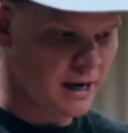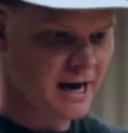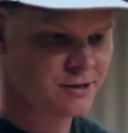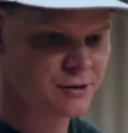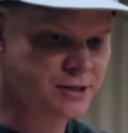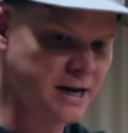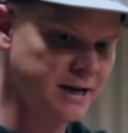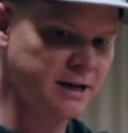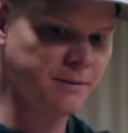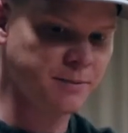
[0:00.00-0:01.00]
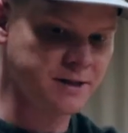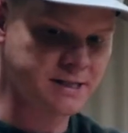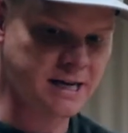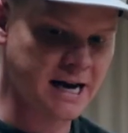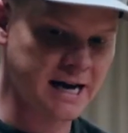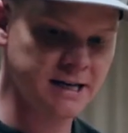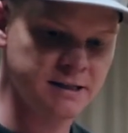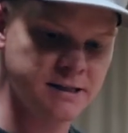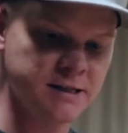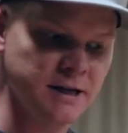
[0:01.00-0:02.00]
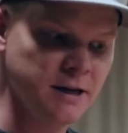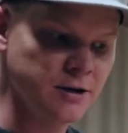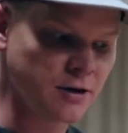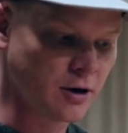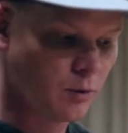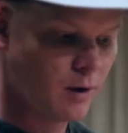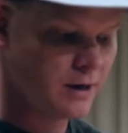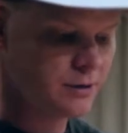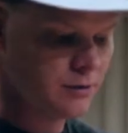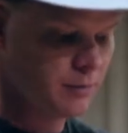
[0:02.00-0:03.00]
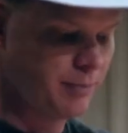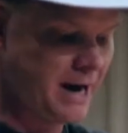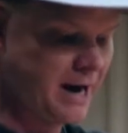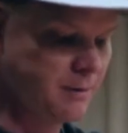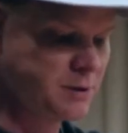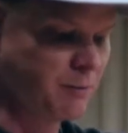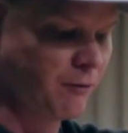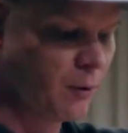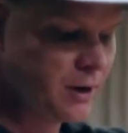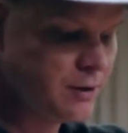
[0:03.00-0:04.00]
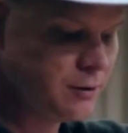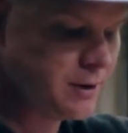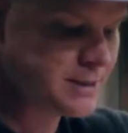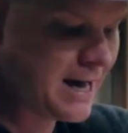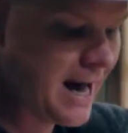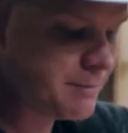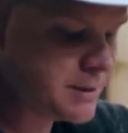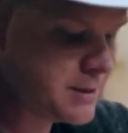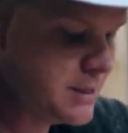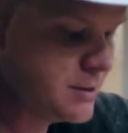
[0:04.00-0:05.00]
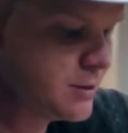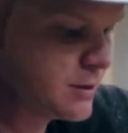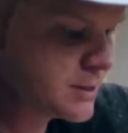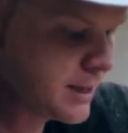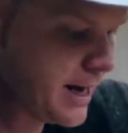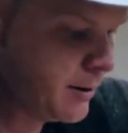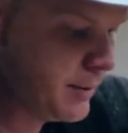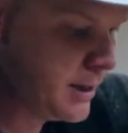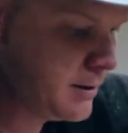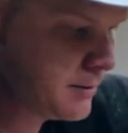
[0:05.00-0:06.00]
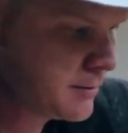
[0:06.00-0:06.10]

As you're setting up the sides, you're gonna wanna do the bottoms before you do the tops. It's easier to slide them in.